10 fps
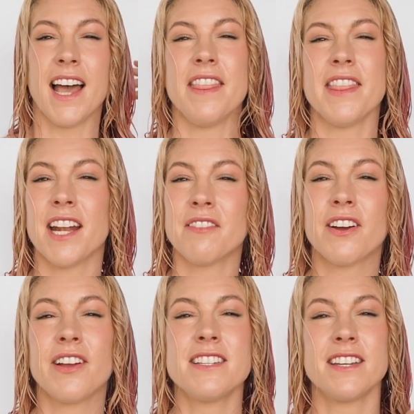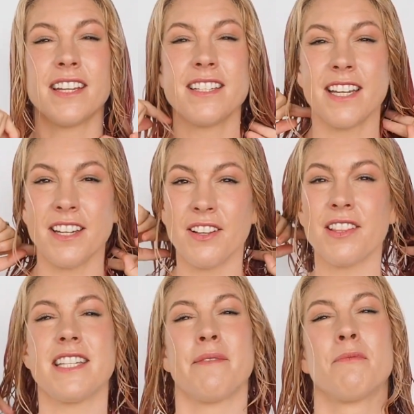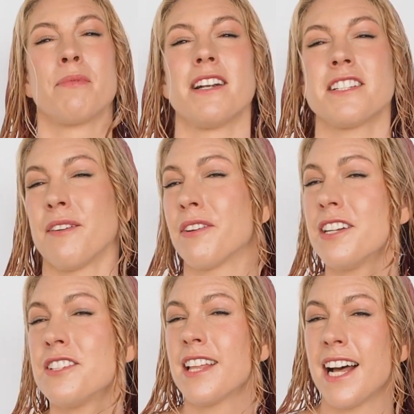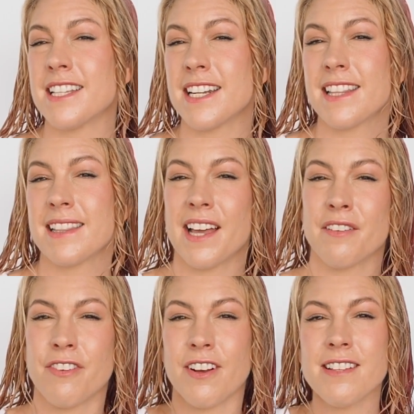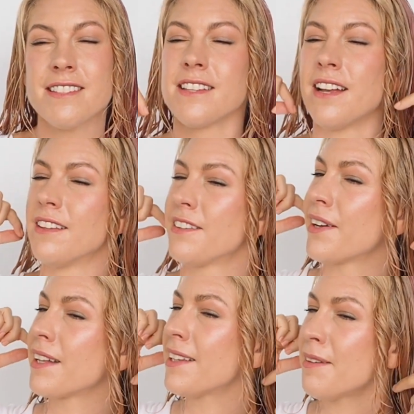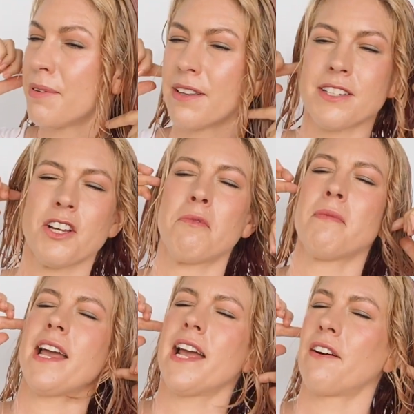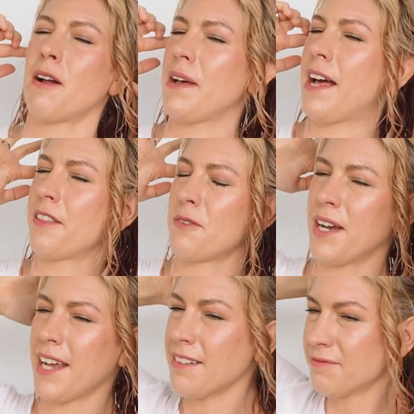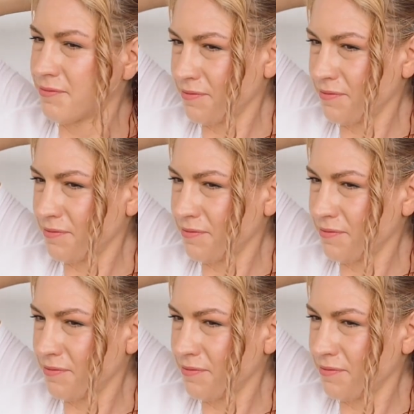And then I'm going to continue the Denman brush. I'm going the underneath layer first. So I clip the top of my hair up out of the way.